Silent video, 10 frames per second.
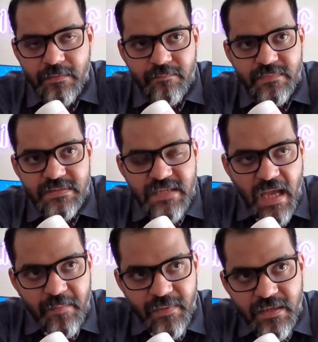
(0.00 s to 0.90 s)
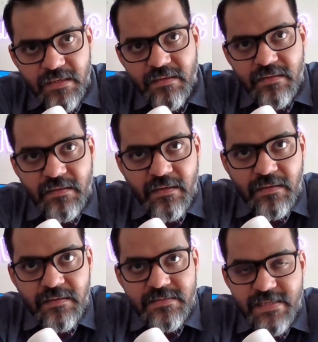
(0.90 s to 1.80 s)
um, i mean
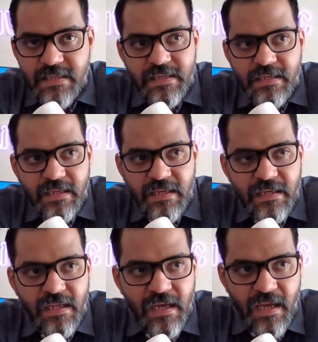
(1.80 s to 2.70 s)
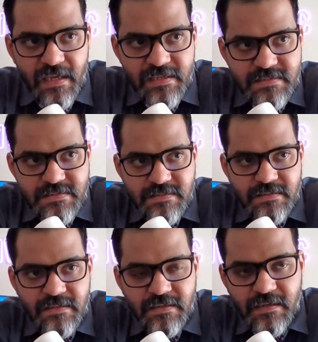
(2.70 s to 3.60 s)
uh, see india
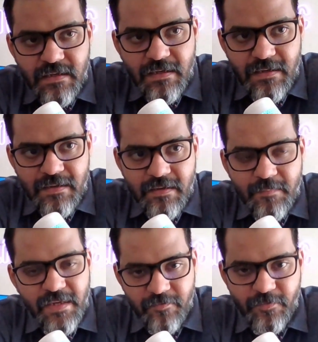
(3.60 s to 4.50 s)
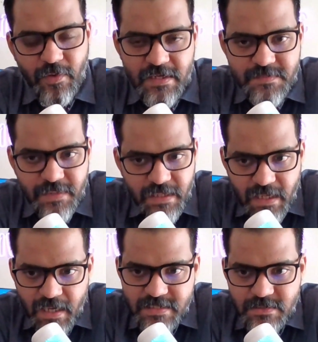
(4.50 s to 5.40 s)
has uh, i mean if you ask me
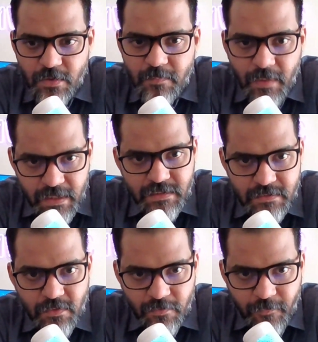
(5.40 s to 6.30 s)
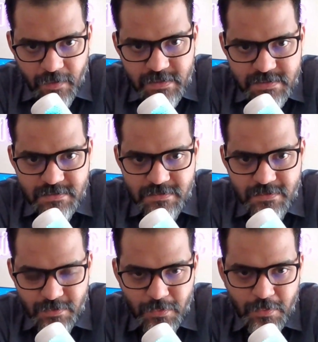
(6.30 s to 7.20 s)
india has good money good
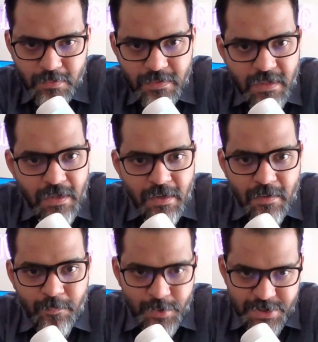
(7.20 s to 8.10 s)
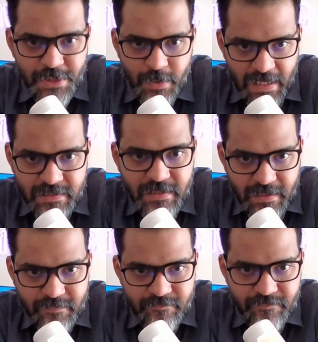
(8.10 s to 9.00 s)
funds to push into
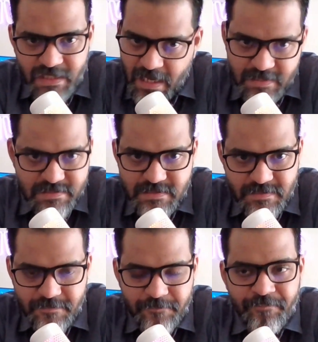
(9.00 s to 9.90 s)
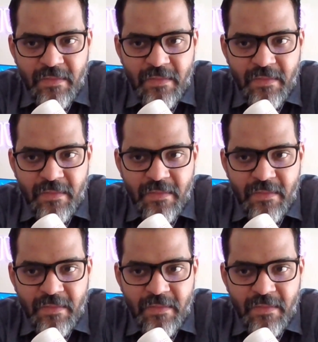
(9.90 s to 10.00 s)
healthcare. It has,